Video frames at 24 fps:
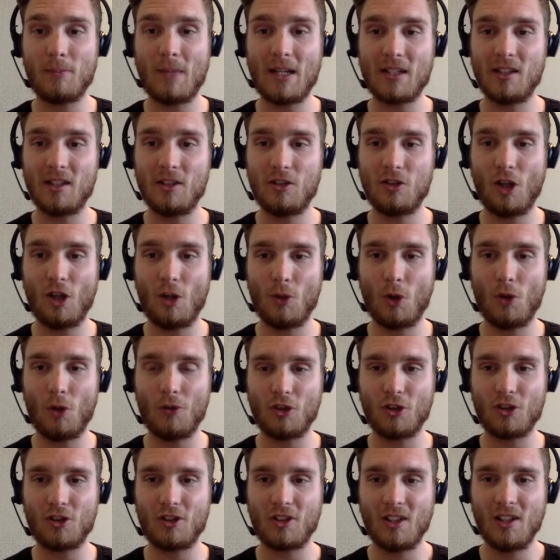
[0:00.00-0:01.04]
message. You know, not
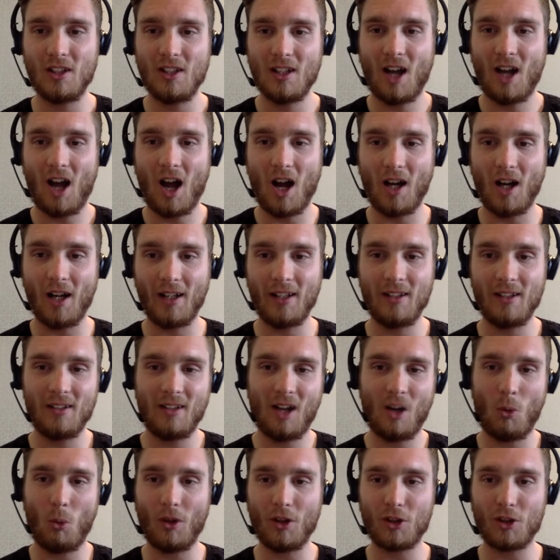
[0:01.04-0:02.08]
just hi,
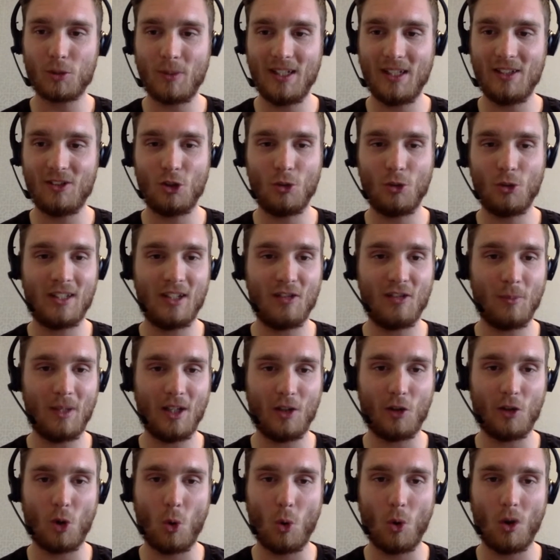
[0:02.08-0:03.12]
I want to speak to you, give me a
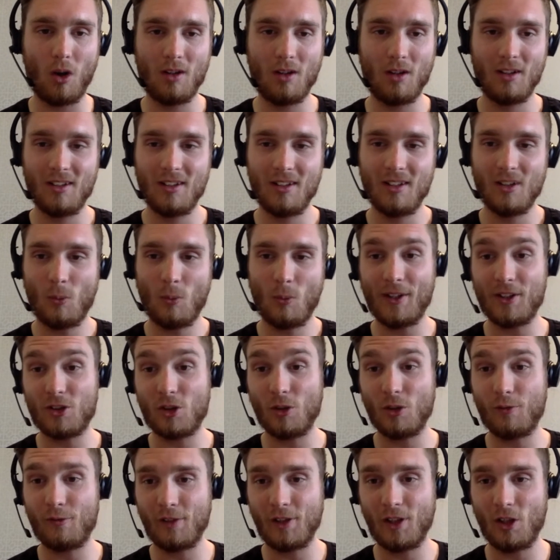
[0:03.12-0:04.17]
call when's
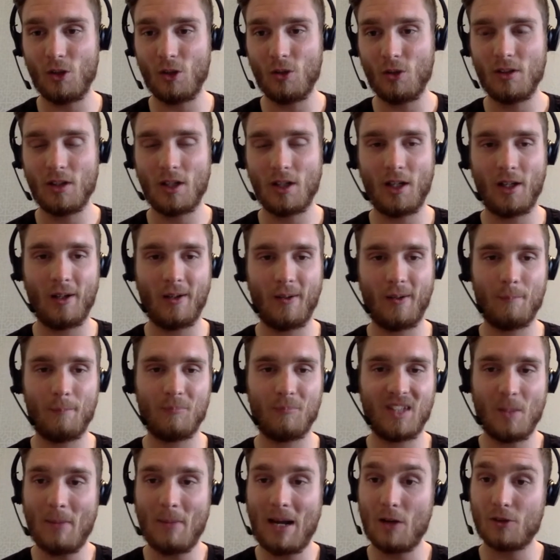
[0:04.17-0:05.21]
good for you. Um,
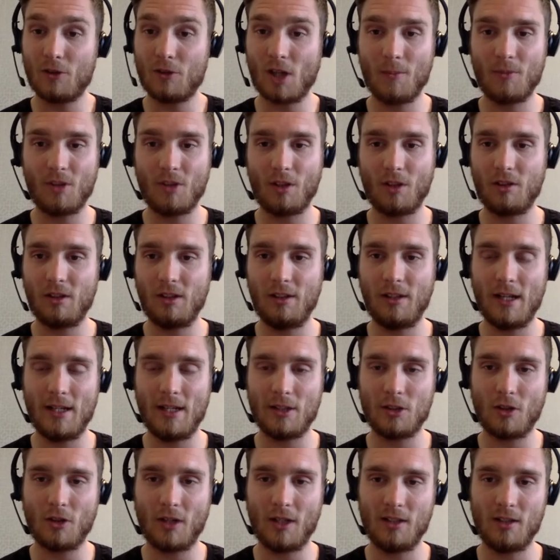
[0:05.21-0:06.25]
the amount of times I see that is
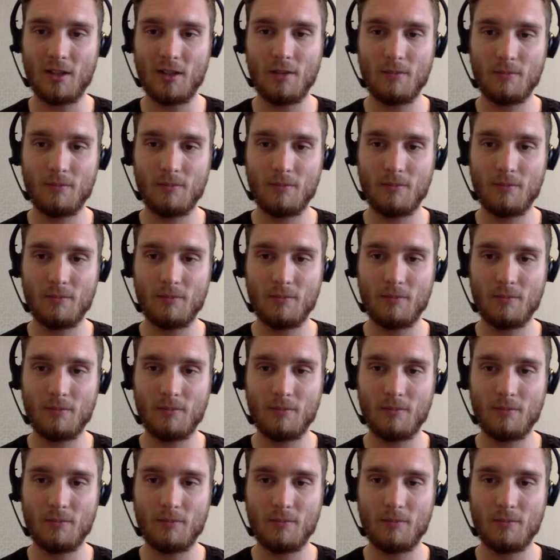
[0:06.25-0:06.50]
crazy.